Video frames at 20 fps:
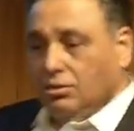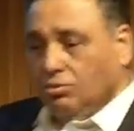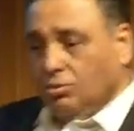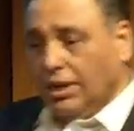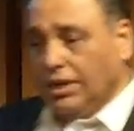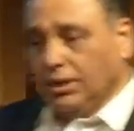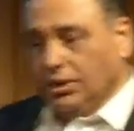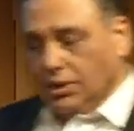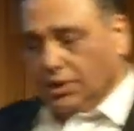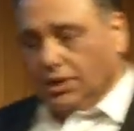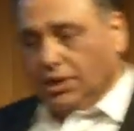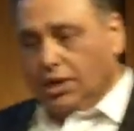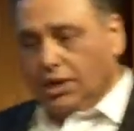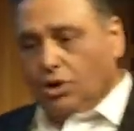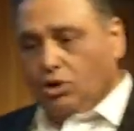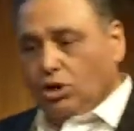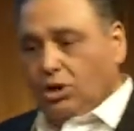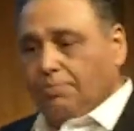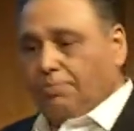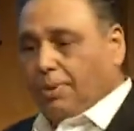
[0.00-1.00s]
Well,
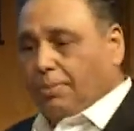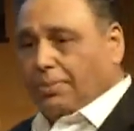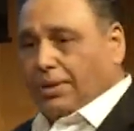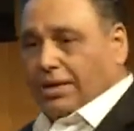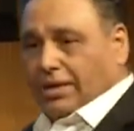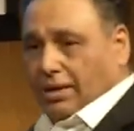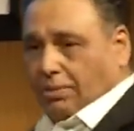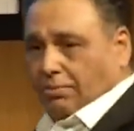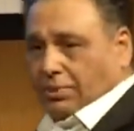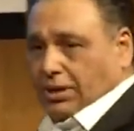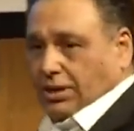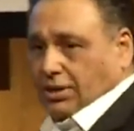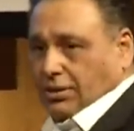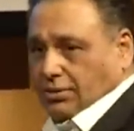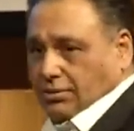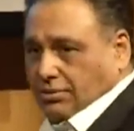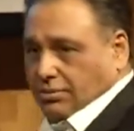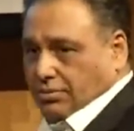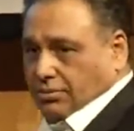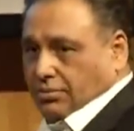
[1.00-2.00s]
on a public
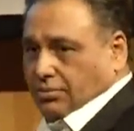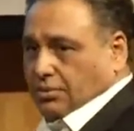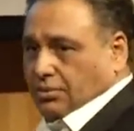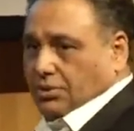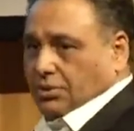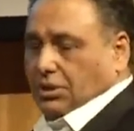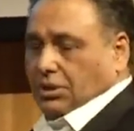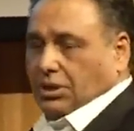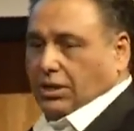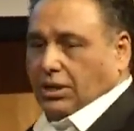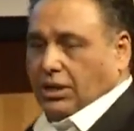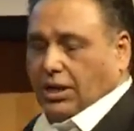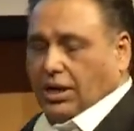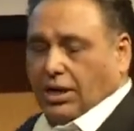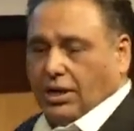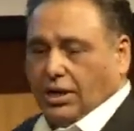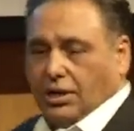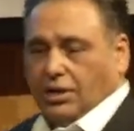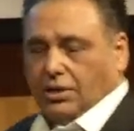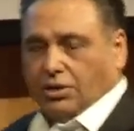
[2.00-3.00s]
company
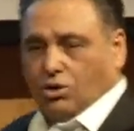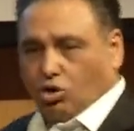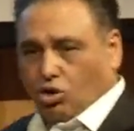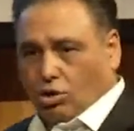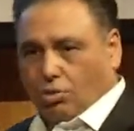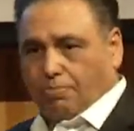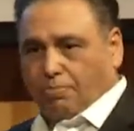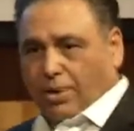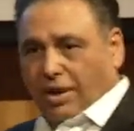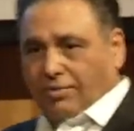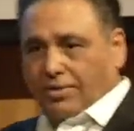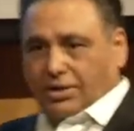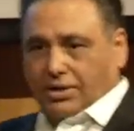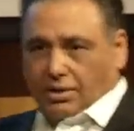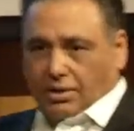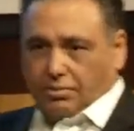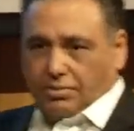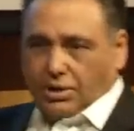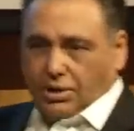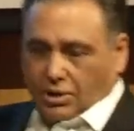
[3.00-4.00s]
or a private
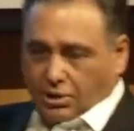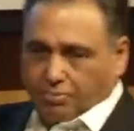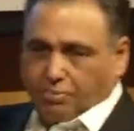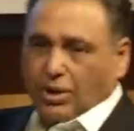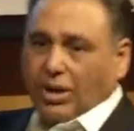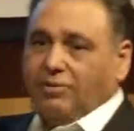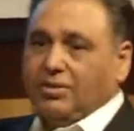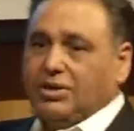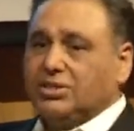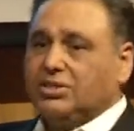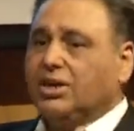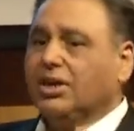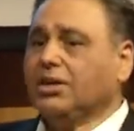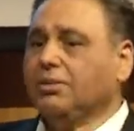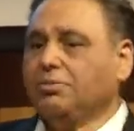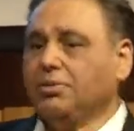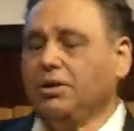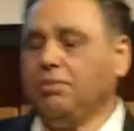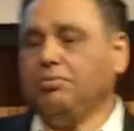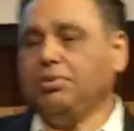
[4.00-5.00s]
company, in a private
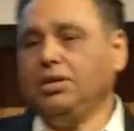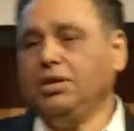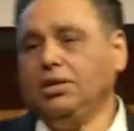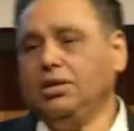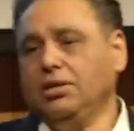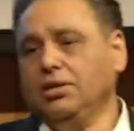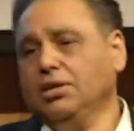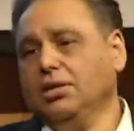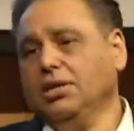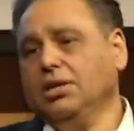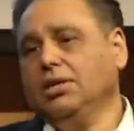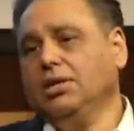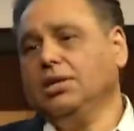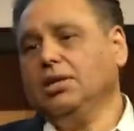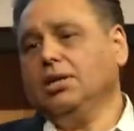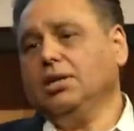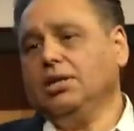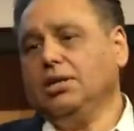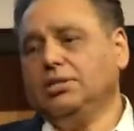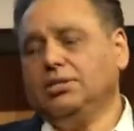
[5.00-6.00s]
startup company,
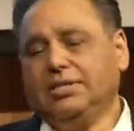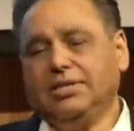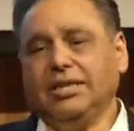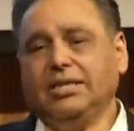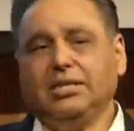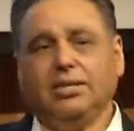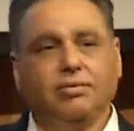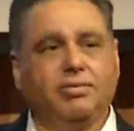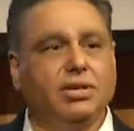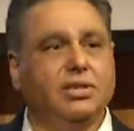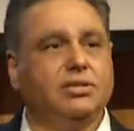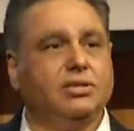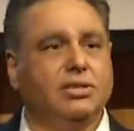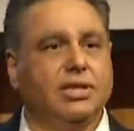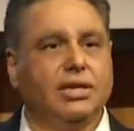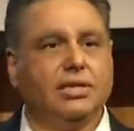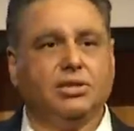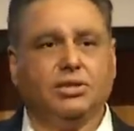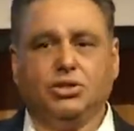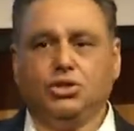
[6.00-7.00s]
incentive is
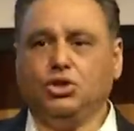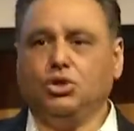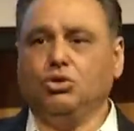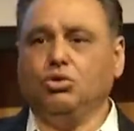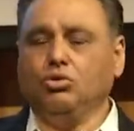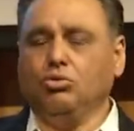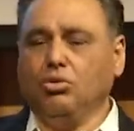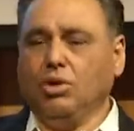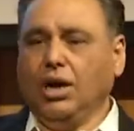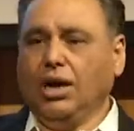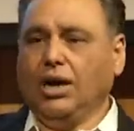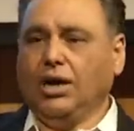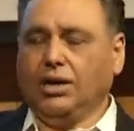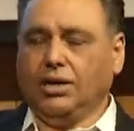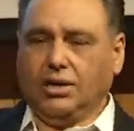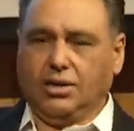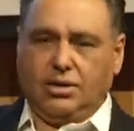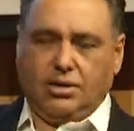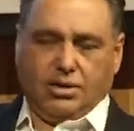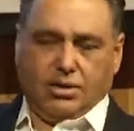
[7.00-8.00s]
that you
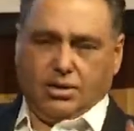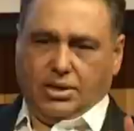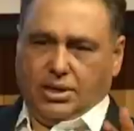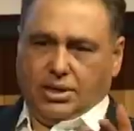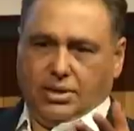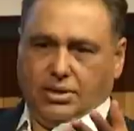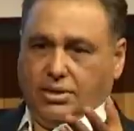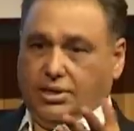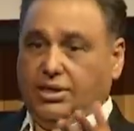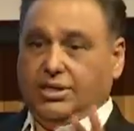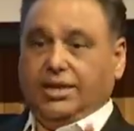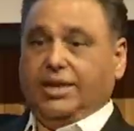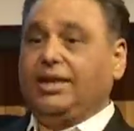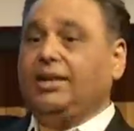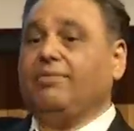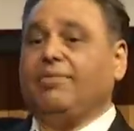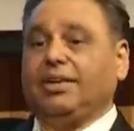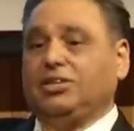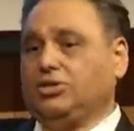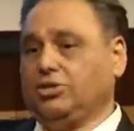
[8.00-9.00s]
are either
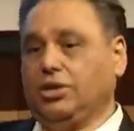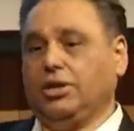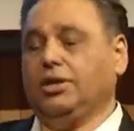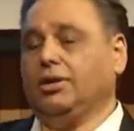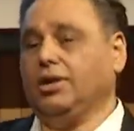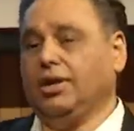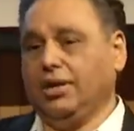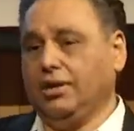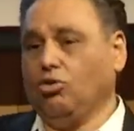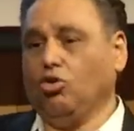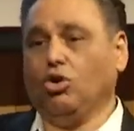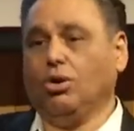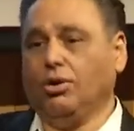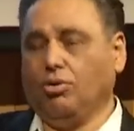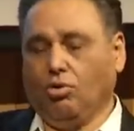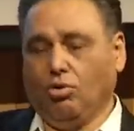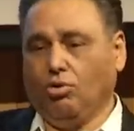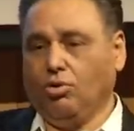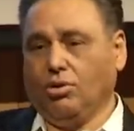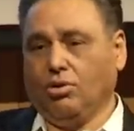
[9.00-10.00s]
an investor
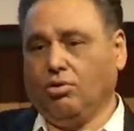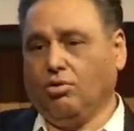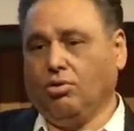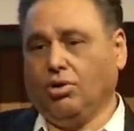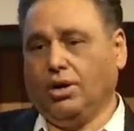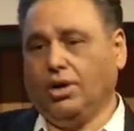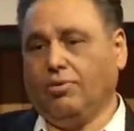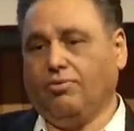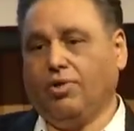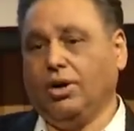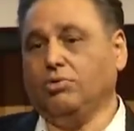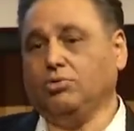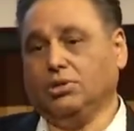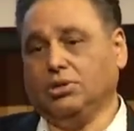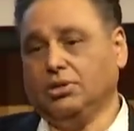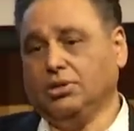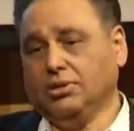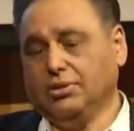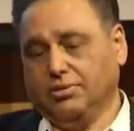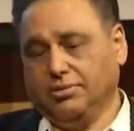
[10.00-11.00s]
or a
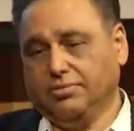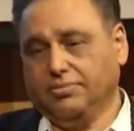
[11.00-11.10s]
founder.